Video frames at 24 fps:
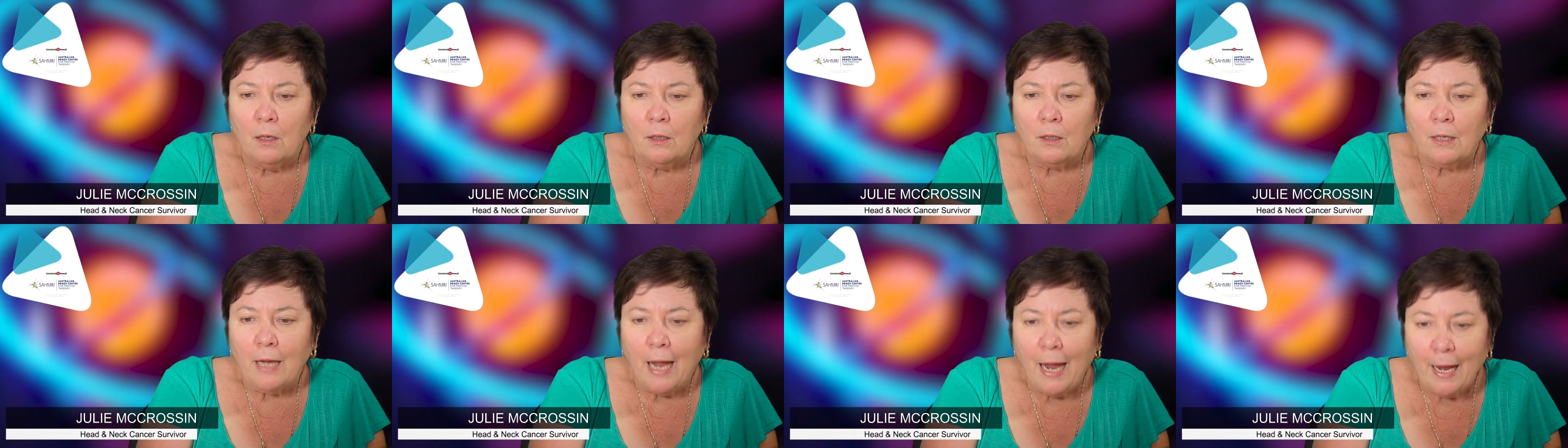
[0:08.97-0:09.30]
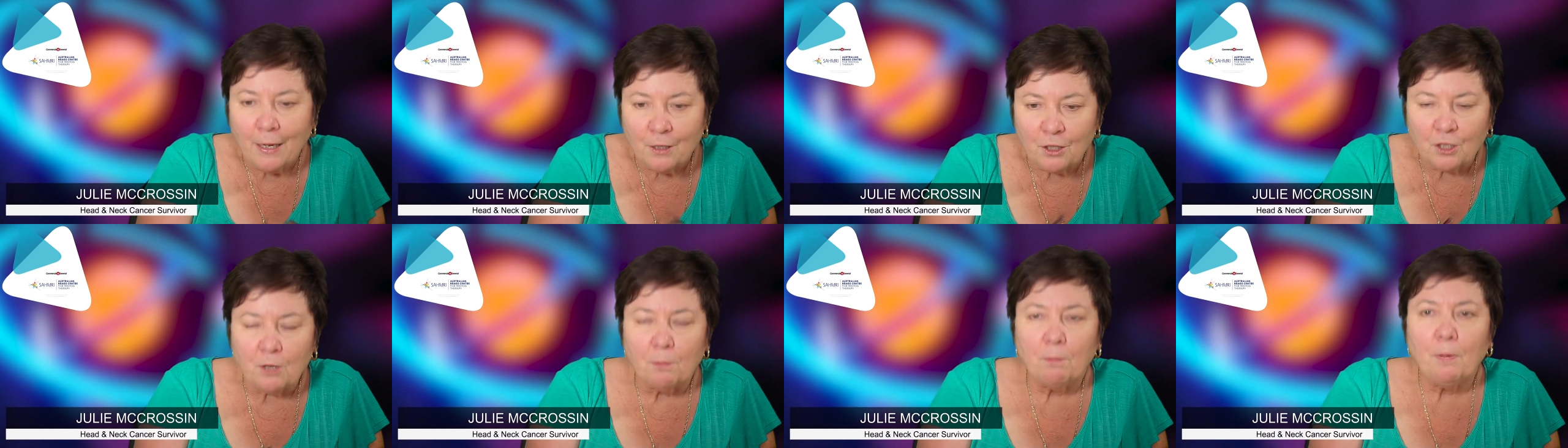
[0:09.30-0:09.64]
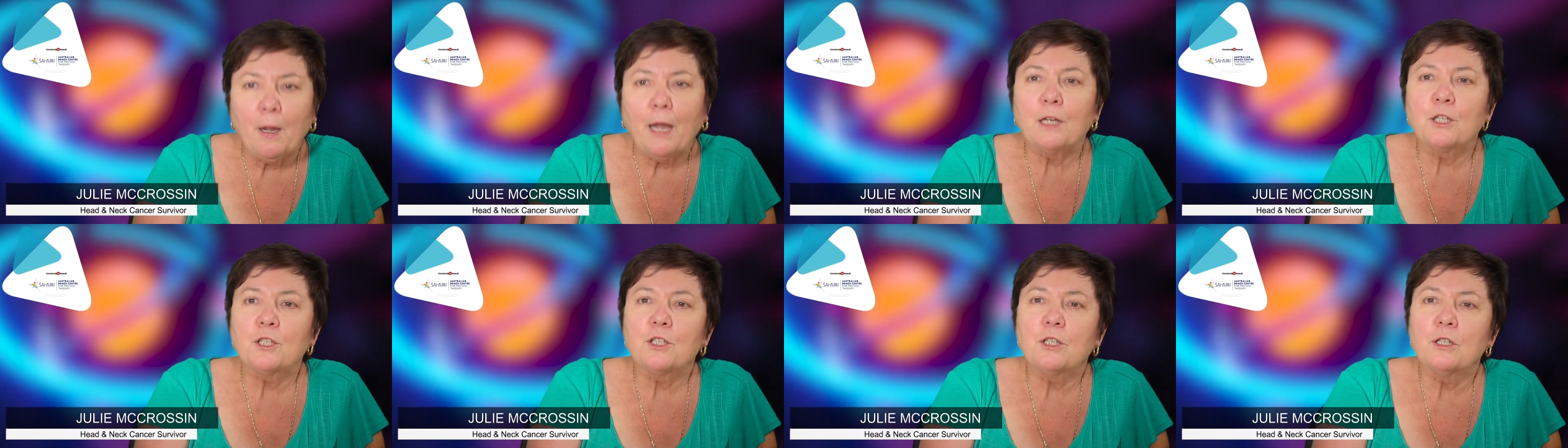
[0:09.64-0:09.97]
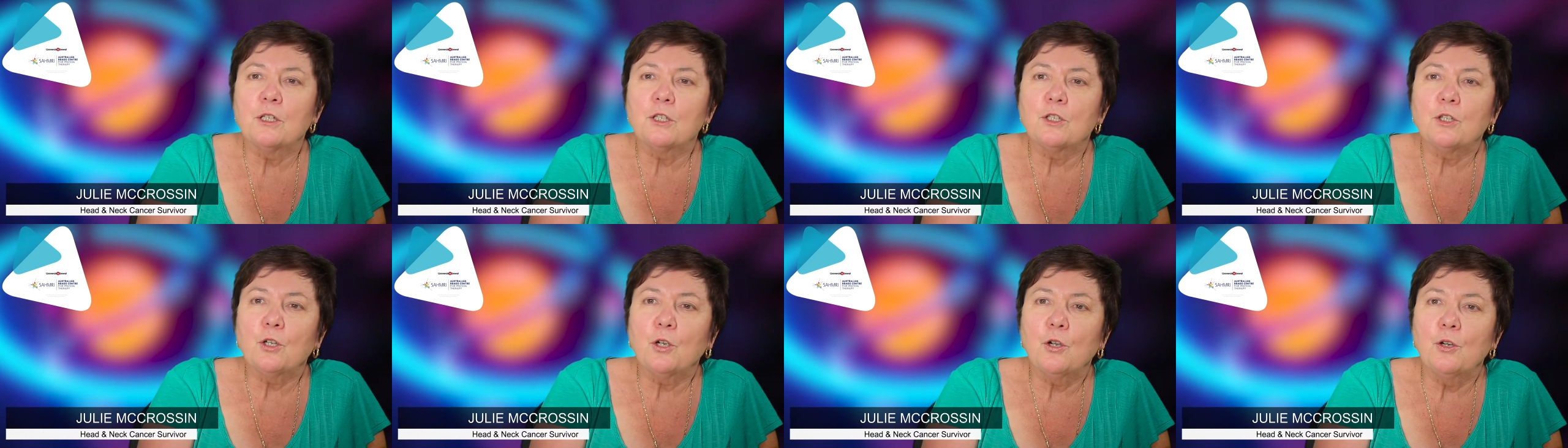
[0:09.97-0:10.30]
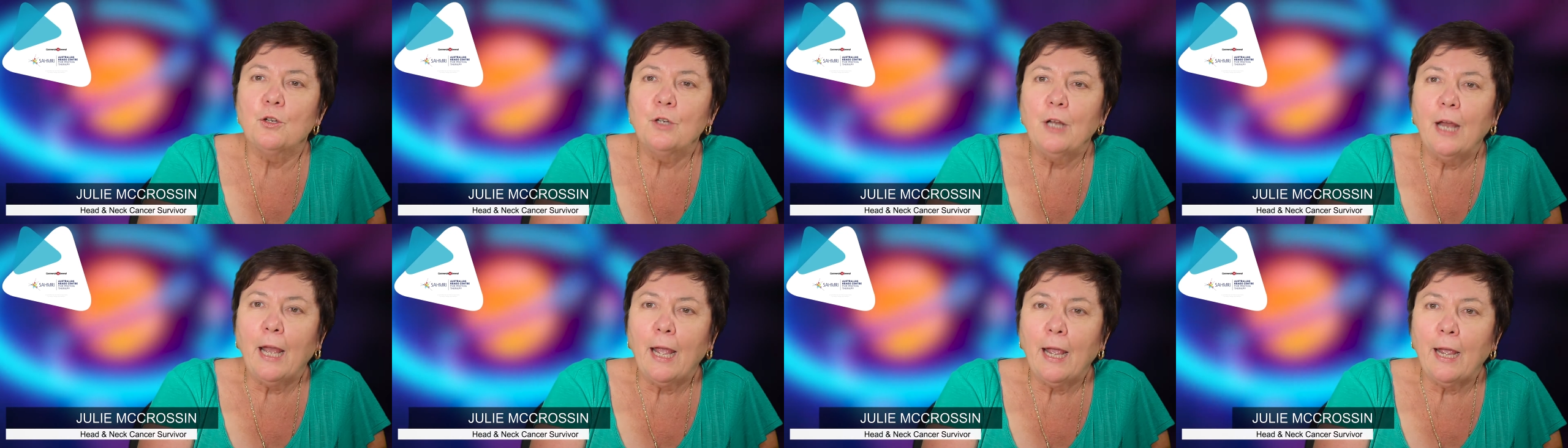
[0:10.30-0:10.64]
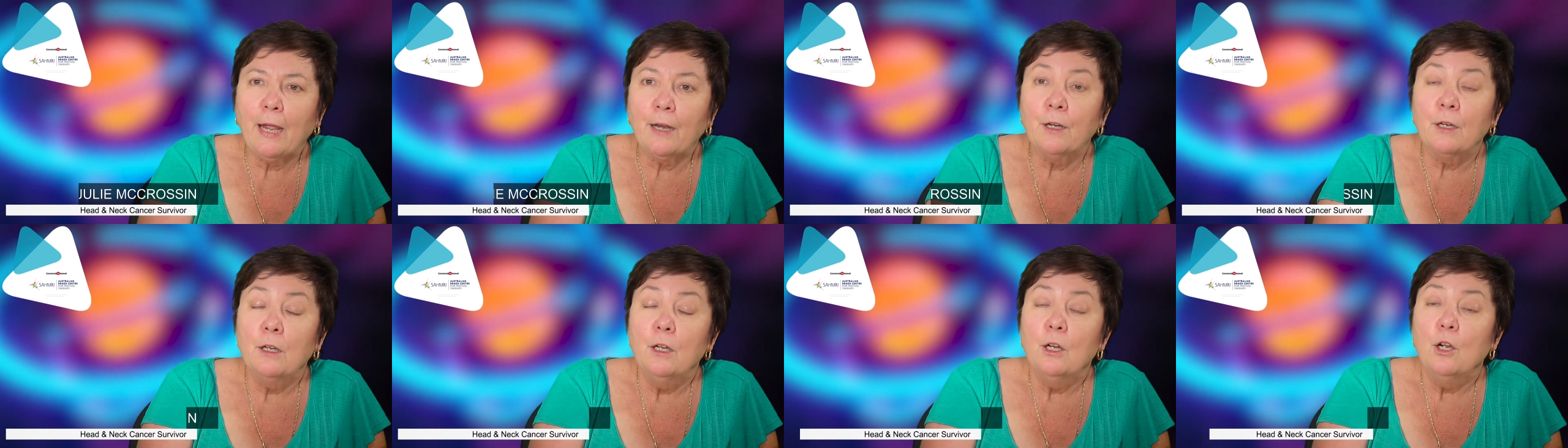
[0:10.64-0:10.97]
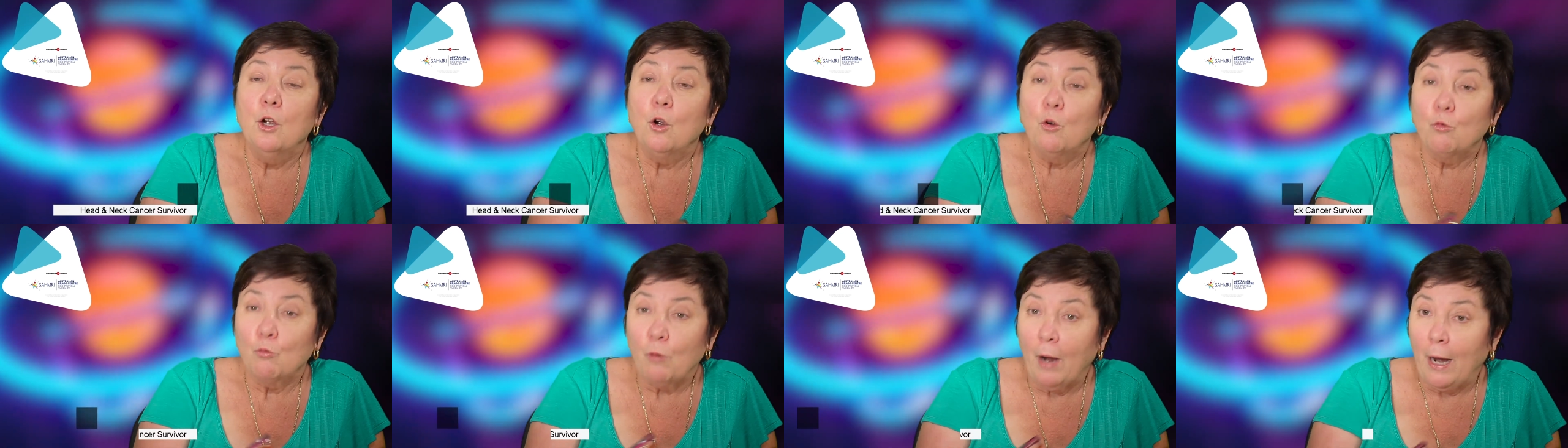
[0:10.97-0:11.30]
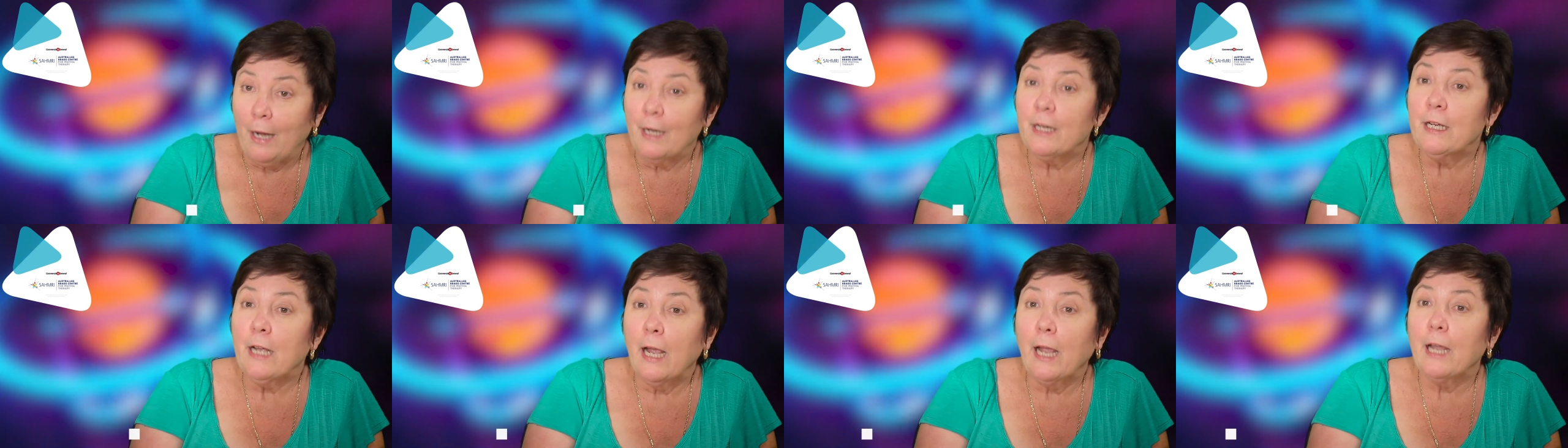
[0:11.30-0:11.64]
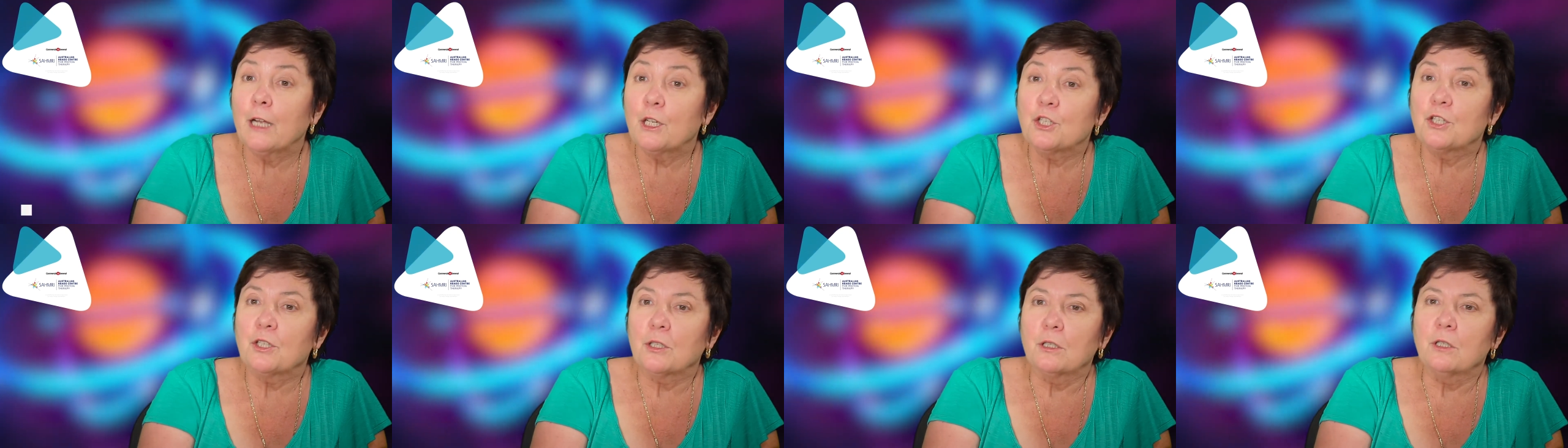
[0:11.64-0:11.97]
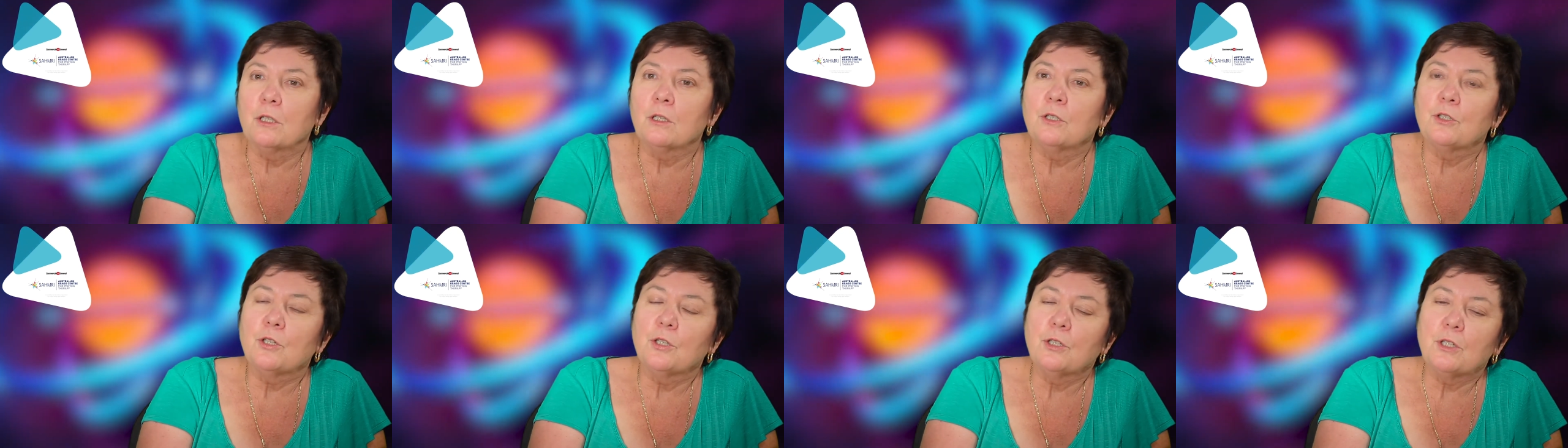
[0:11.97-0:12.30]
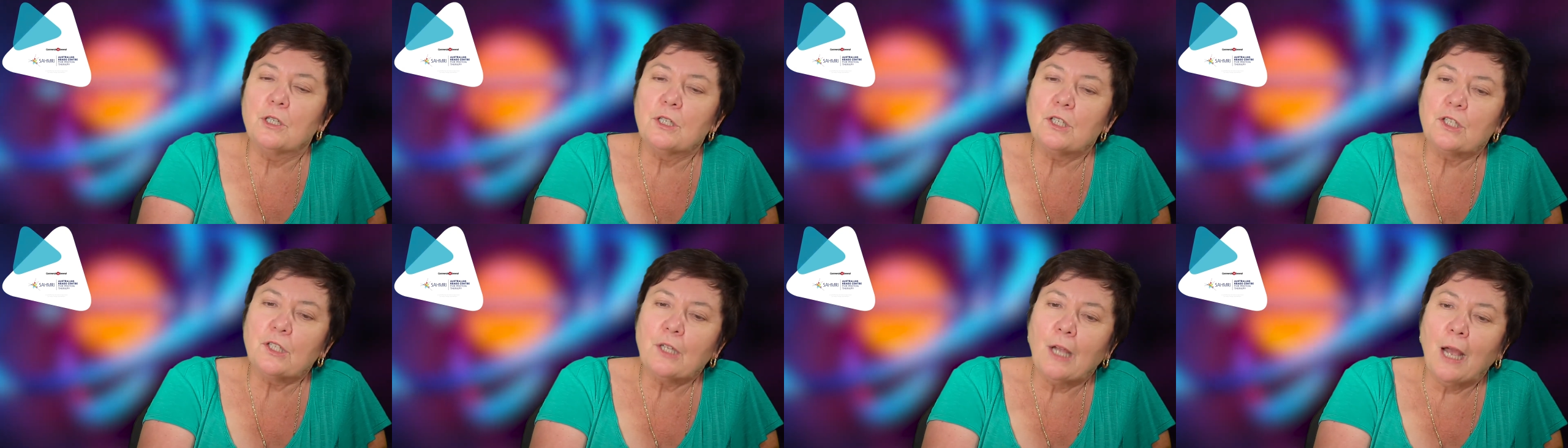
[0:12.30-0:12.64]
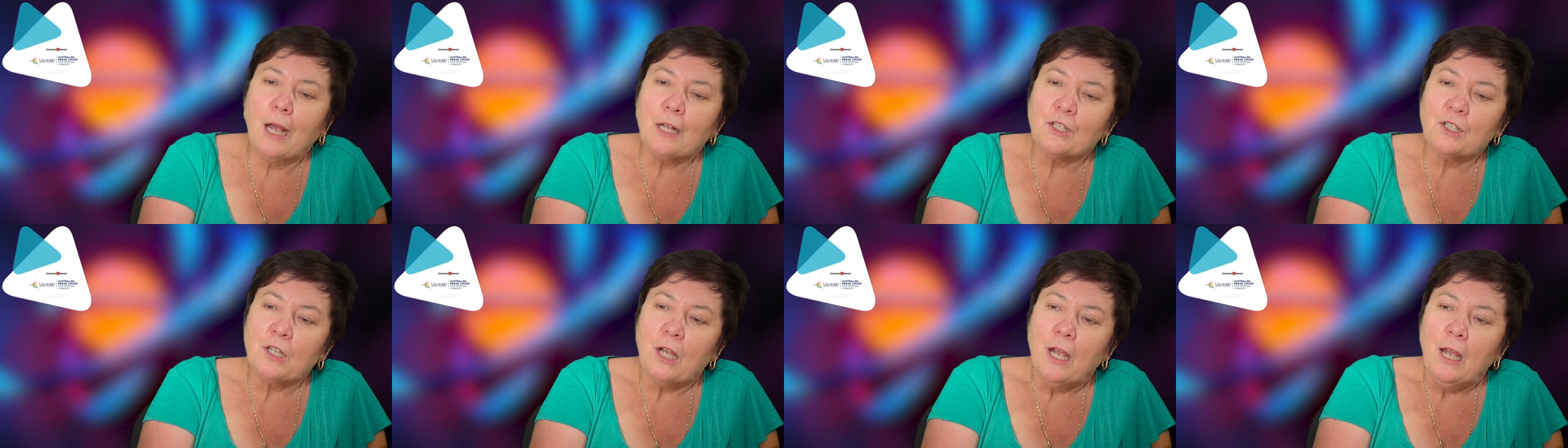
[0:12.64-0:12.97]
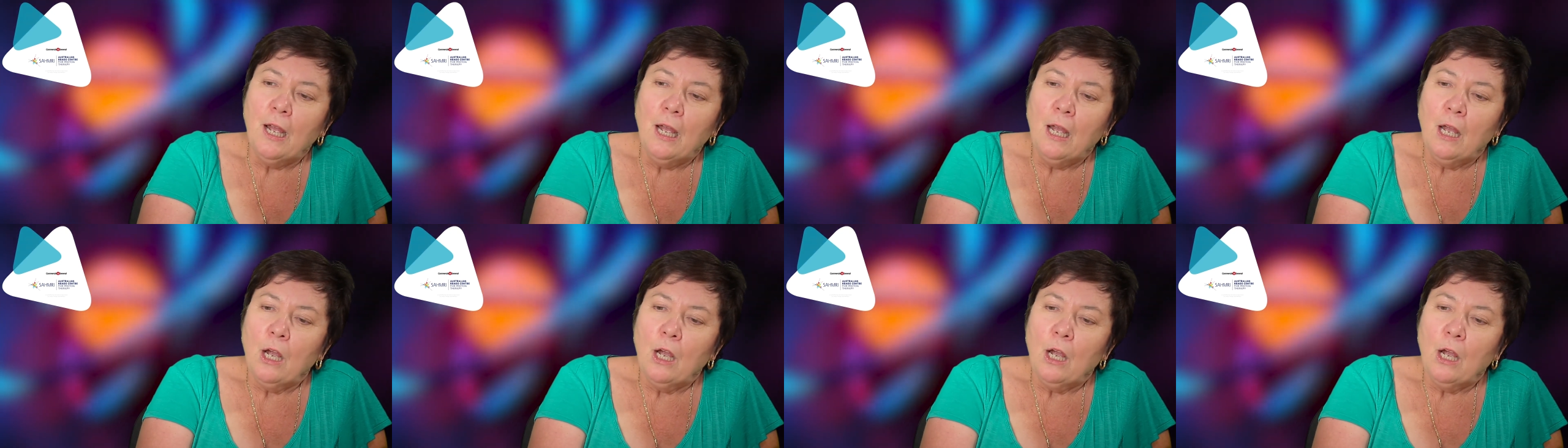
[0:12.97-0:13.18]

cancer patients who'd had radiation to discuss